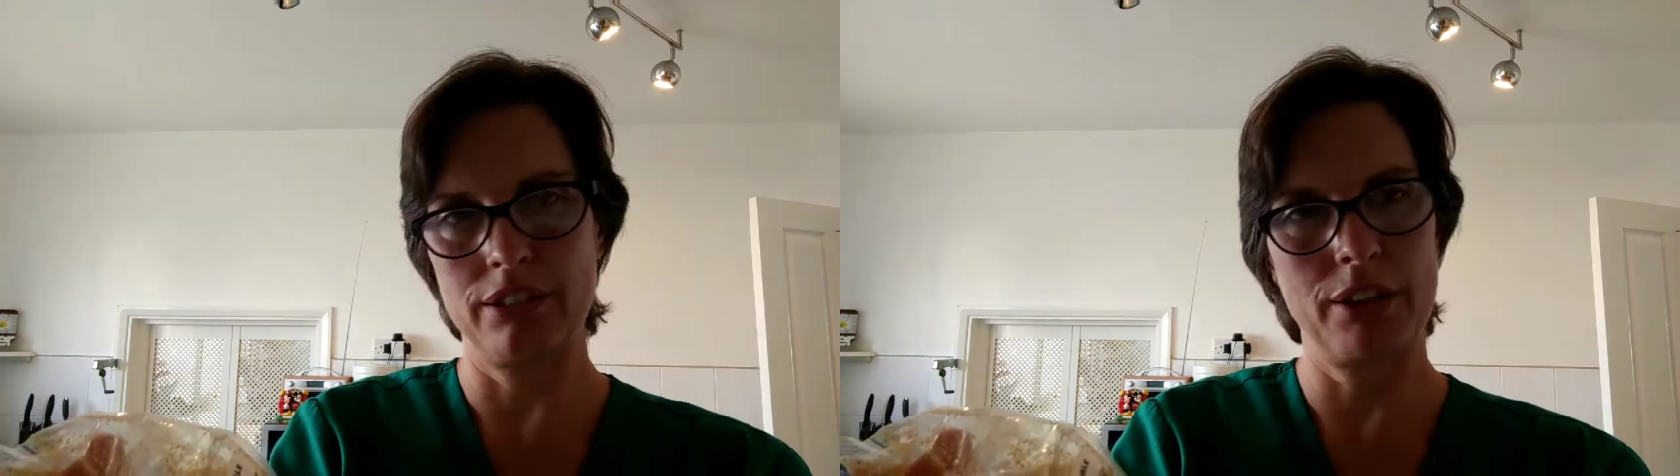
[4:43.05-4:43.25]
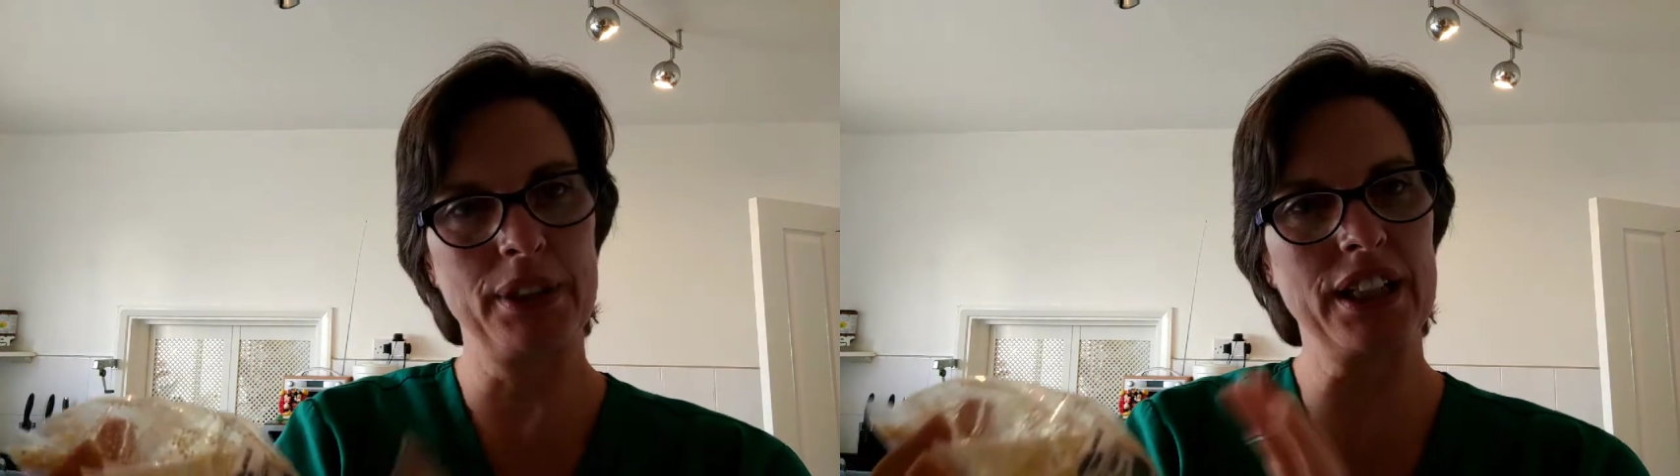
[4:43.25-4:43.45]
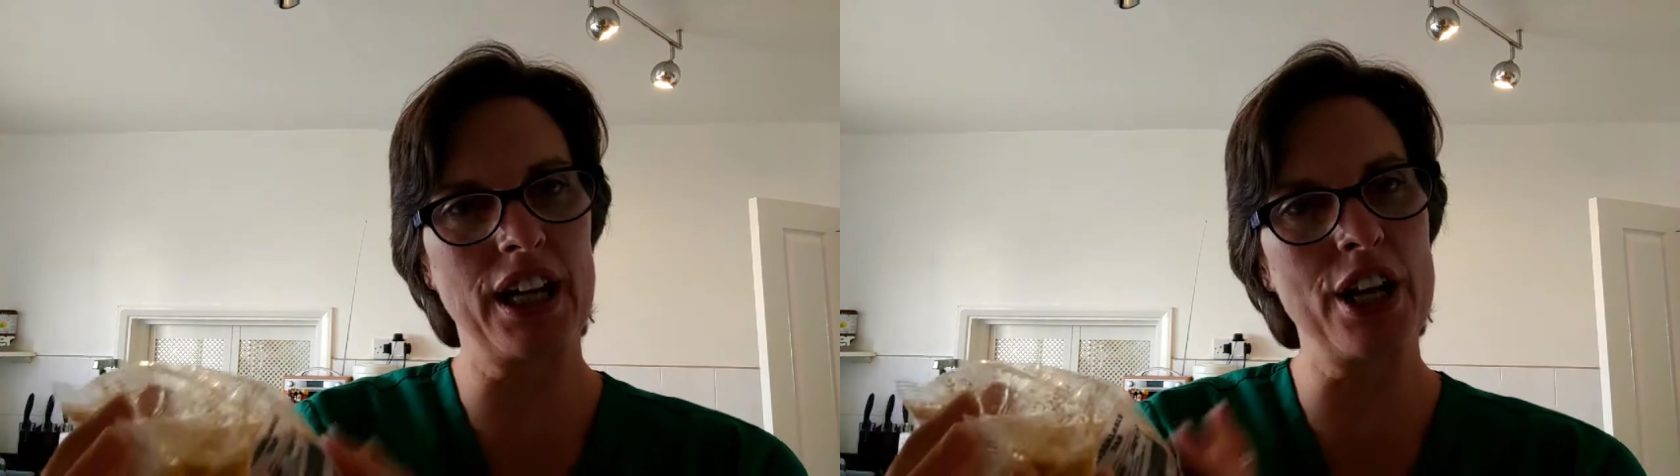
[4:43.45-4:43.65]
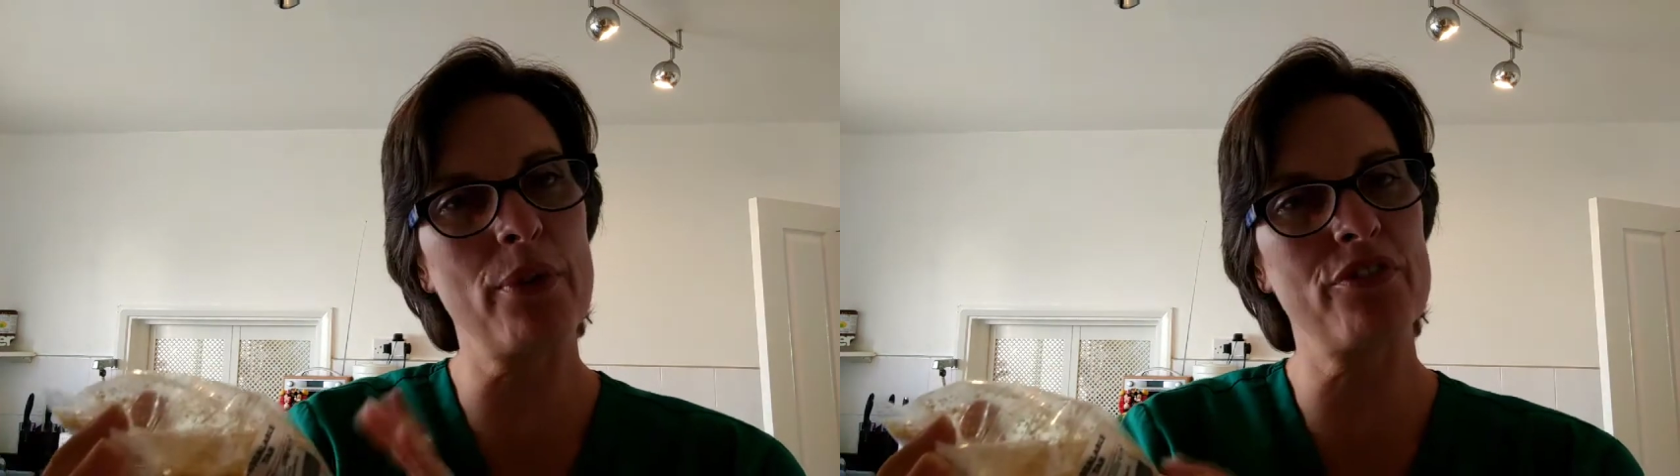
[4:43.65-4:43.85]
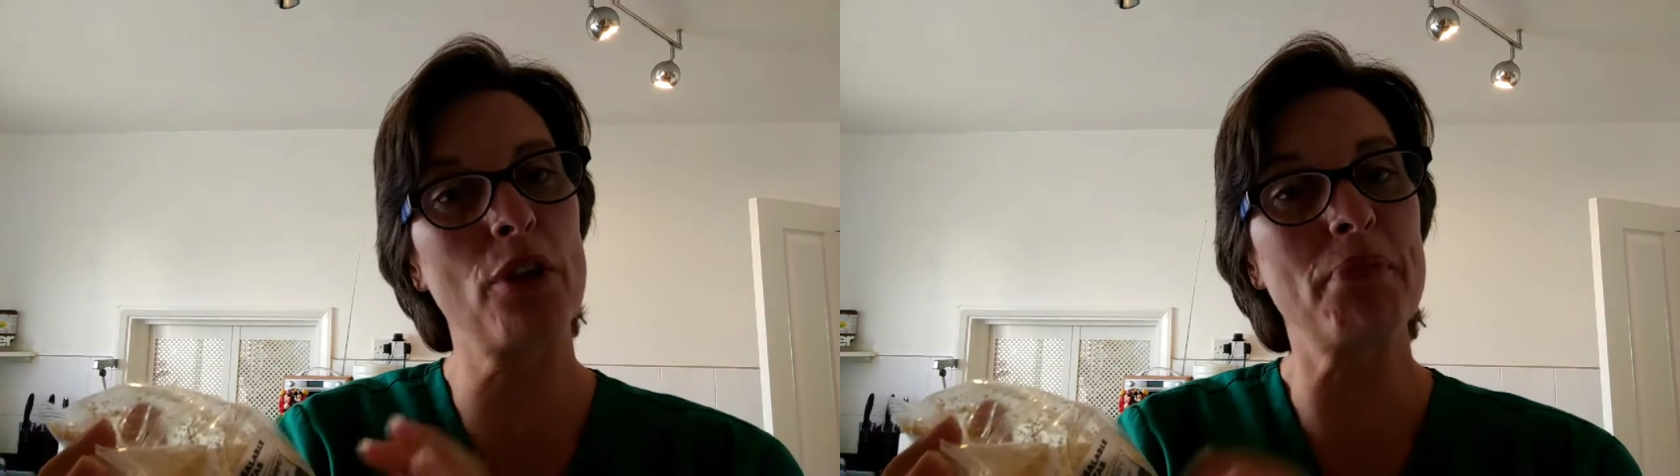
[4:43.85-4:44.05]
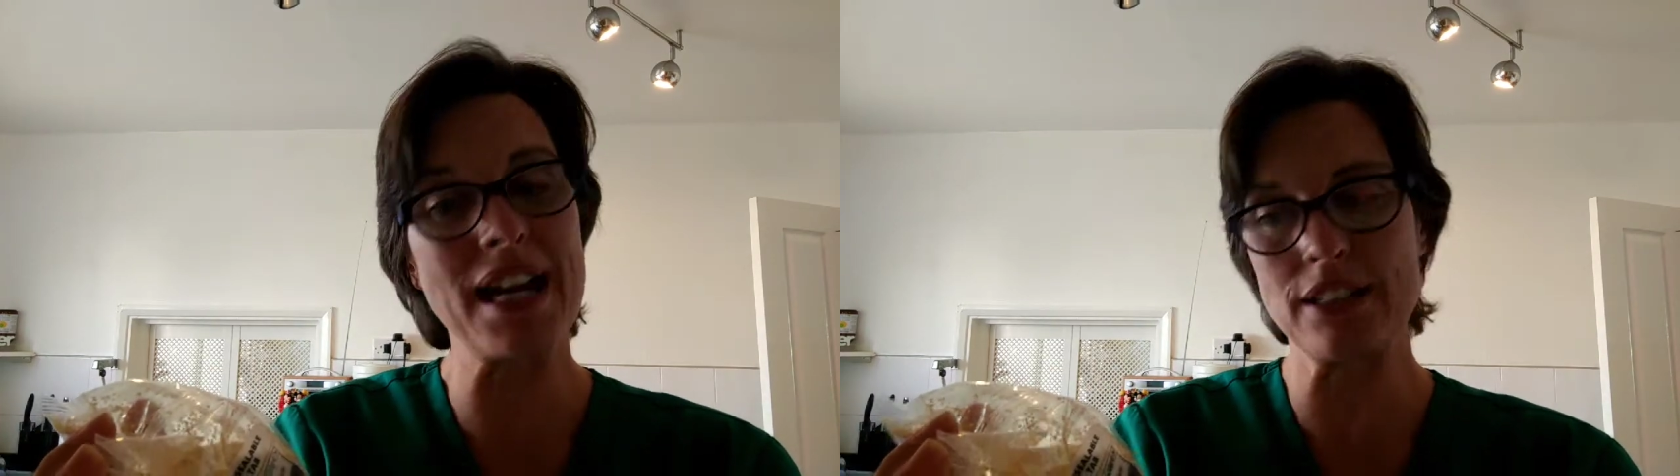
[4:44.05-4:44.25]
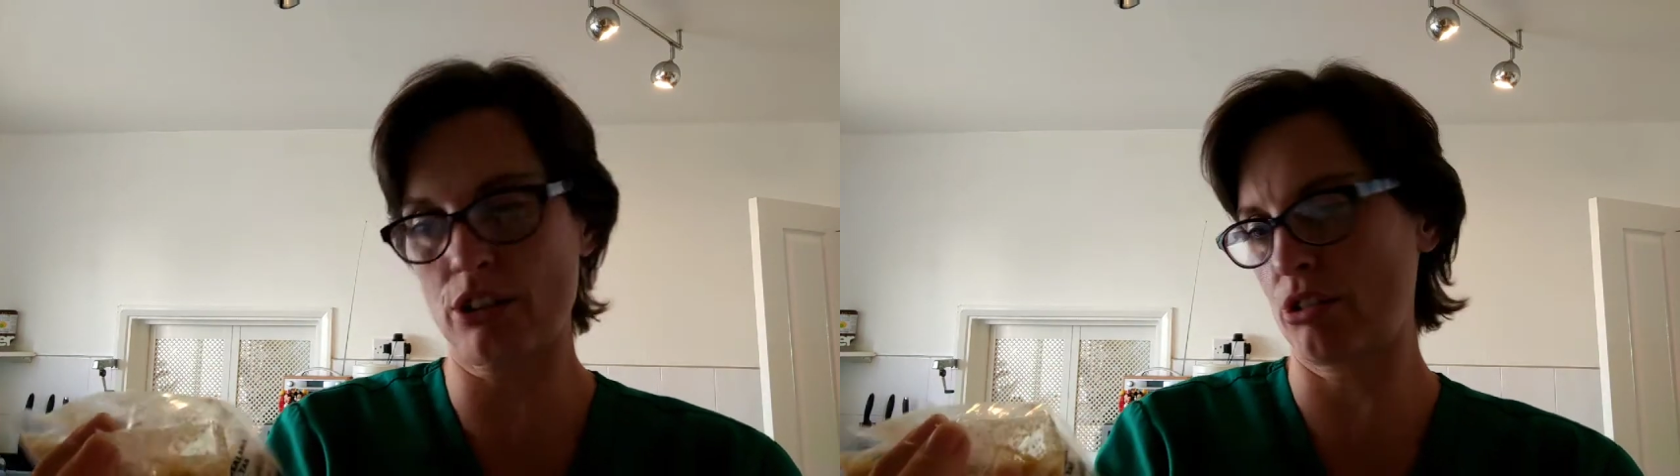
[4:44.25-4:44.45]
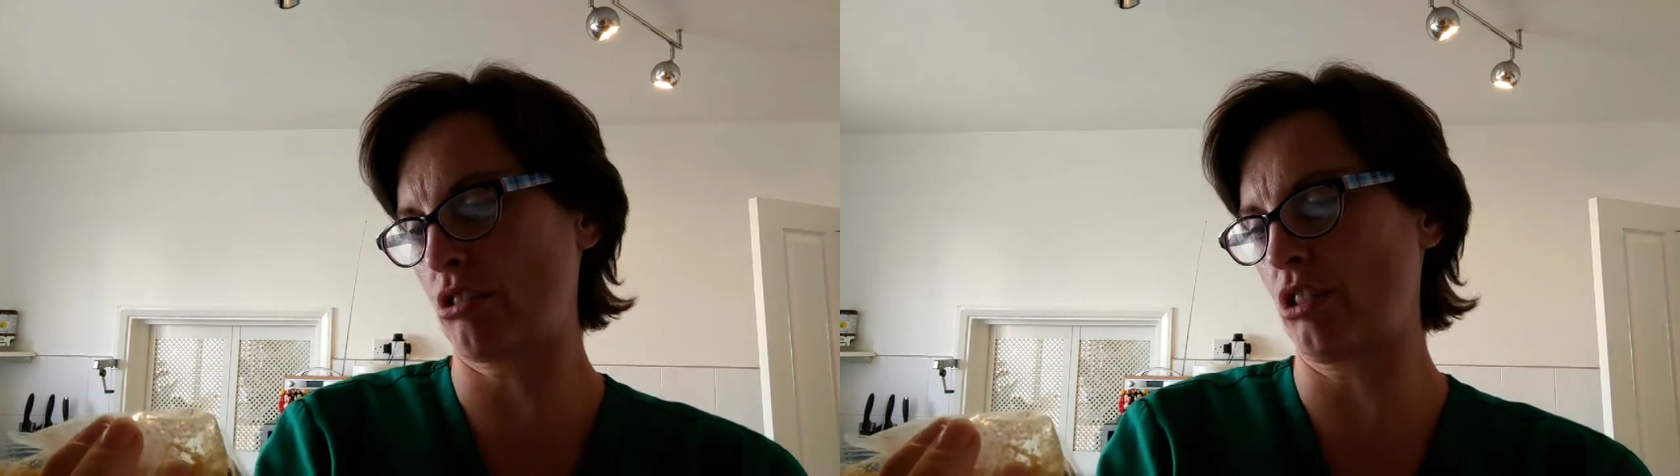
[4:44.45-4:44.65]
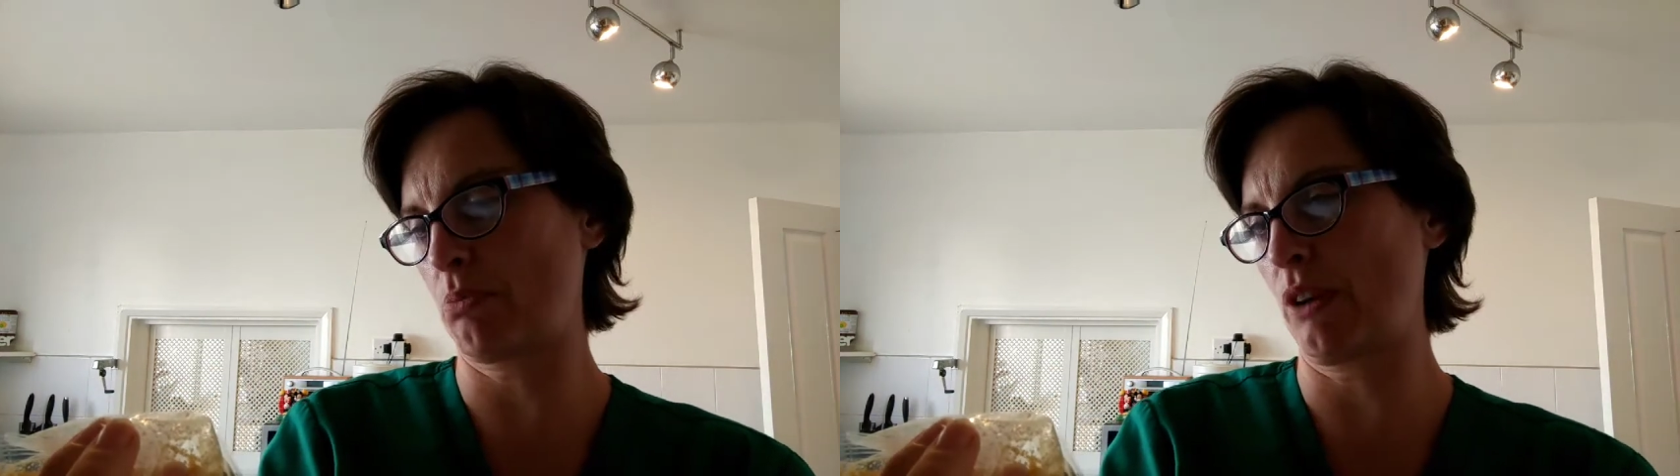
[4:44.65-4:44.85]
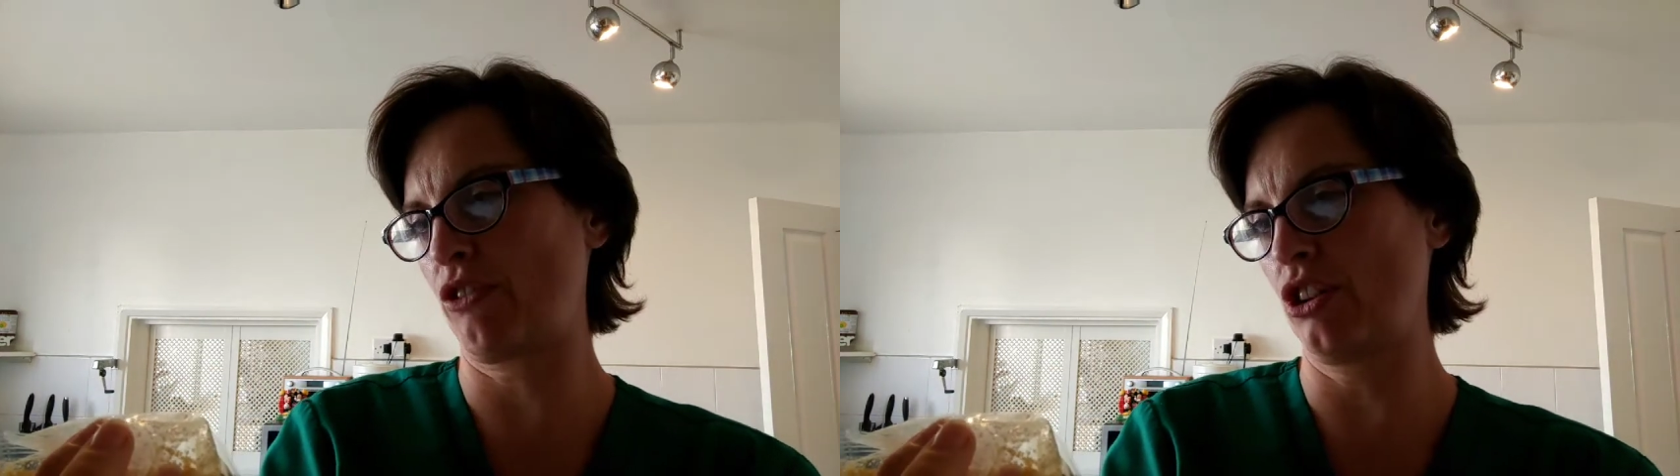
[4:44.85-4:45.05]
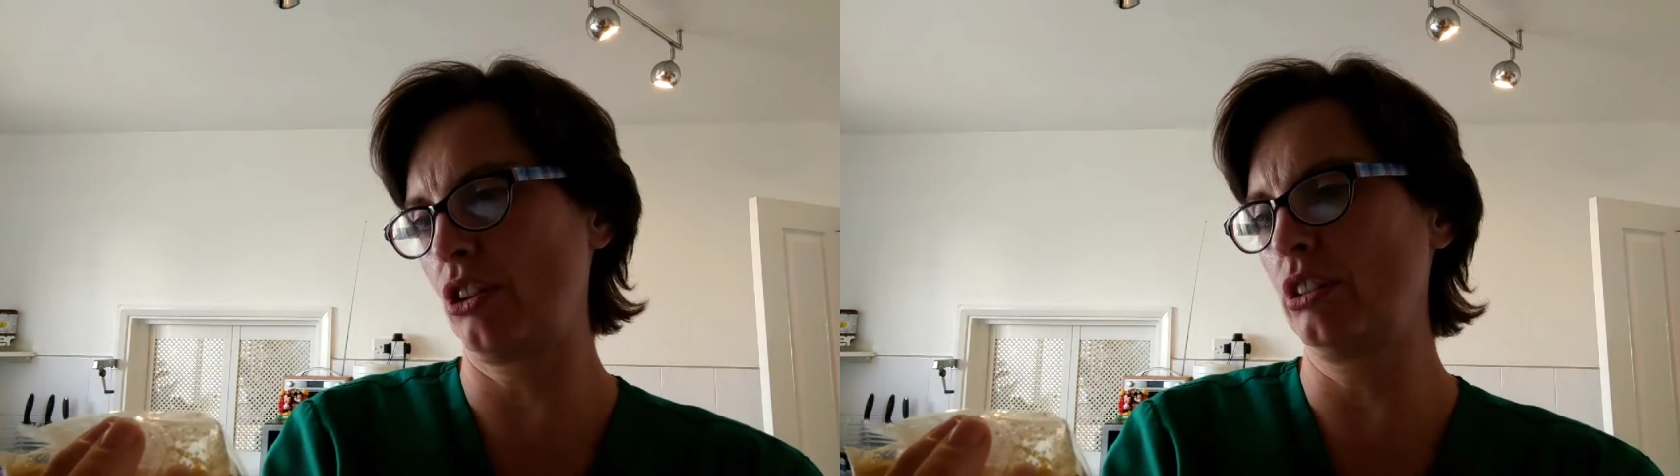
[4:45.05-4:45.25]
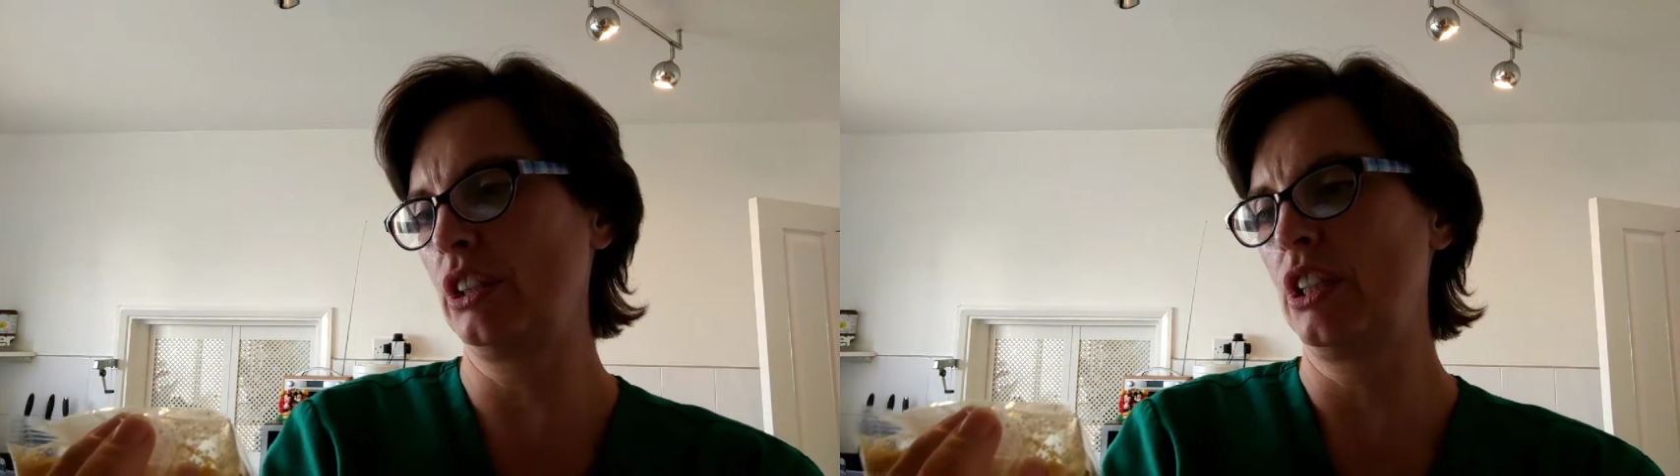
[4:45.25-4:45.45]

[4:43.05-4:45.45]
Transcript: I mean, I know I've not made couscous before,